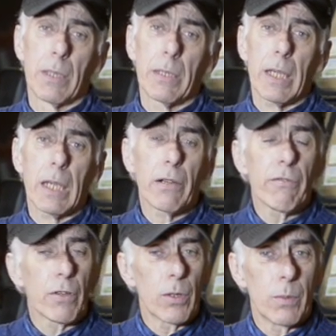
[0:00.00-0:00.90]
the
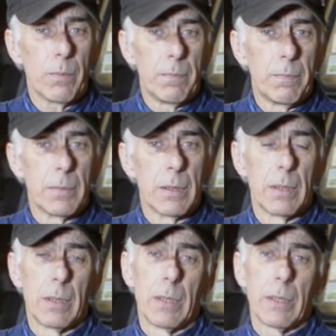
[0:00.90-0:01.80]
airflow,
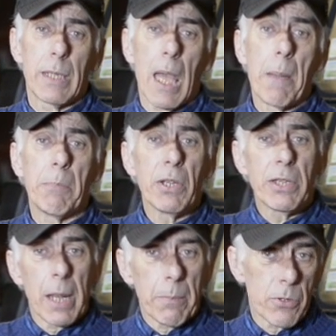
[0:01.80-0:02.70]
the
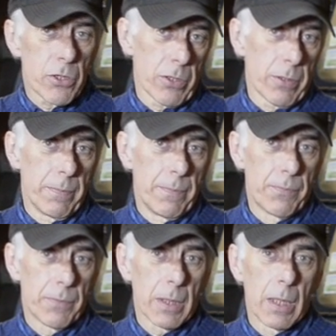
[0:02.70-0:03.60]
ambient temperature,
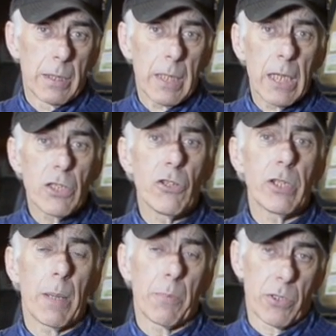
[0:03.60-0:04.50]
the engine
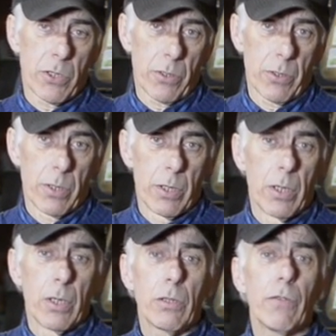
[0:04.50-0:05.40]
temperature,
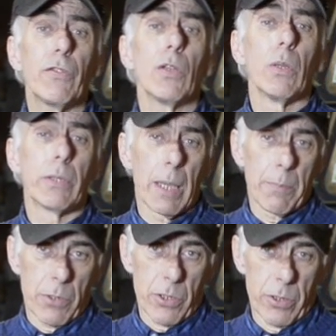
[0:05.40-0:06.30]
the fuel
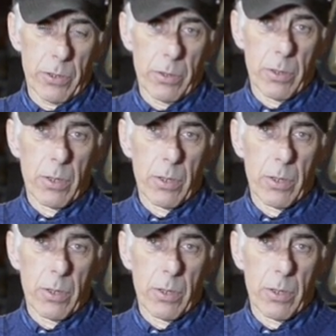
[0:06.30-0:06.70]
temperature,